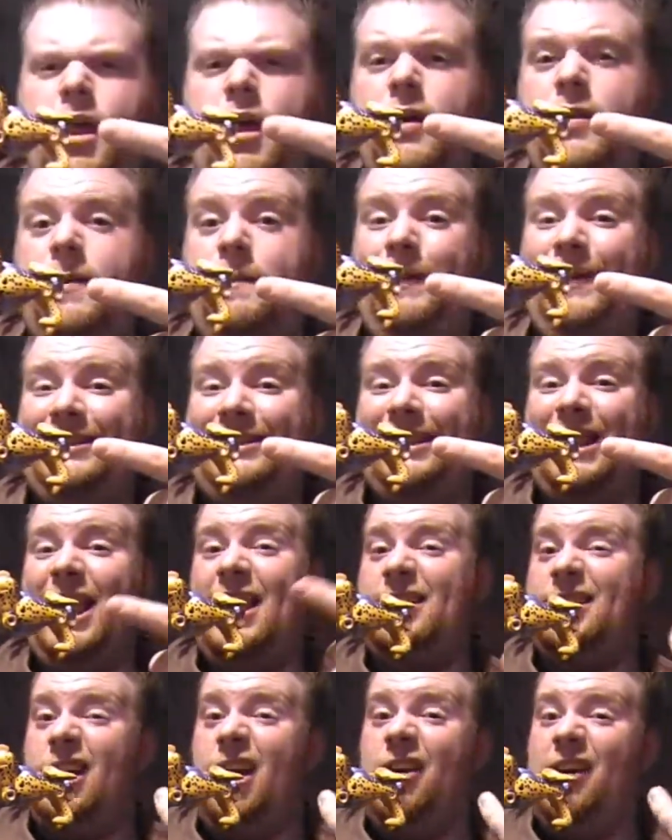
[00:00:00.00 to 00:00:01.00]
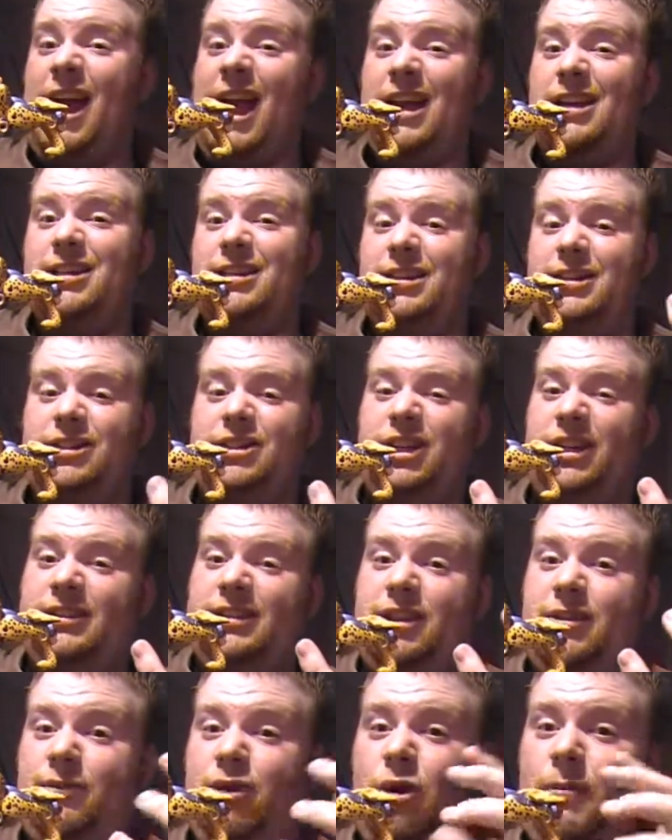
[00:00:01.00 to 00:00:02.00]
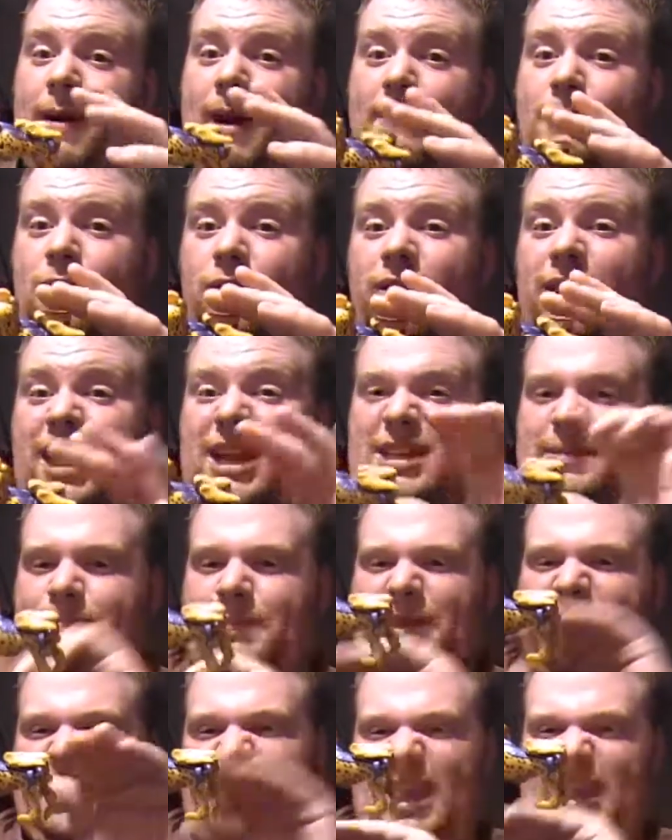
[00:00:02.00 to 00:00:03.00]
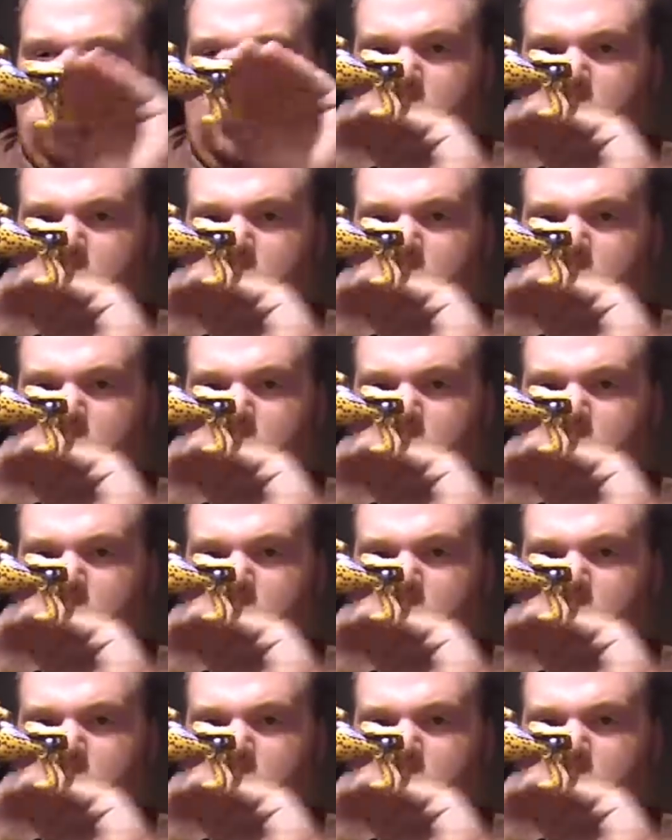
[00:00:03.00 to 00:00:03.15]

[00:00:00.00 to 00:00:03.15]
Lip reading: The beast legs are actually just the robot mode legs, but like